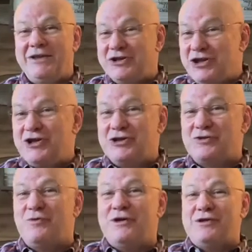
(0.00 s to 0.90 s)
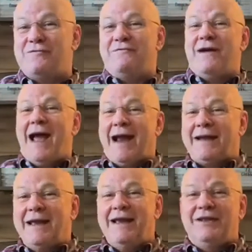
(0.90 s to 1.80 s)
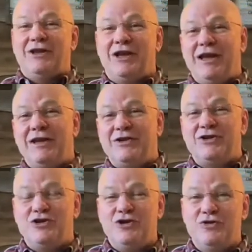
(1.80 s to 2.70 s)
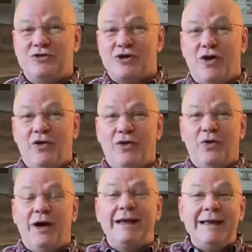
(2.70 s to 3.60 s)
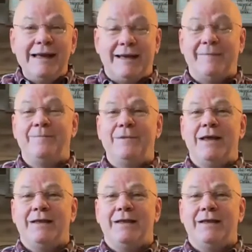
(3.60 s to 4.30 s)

that Jesus was in fact the King of the Jews, although again,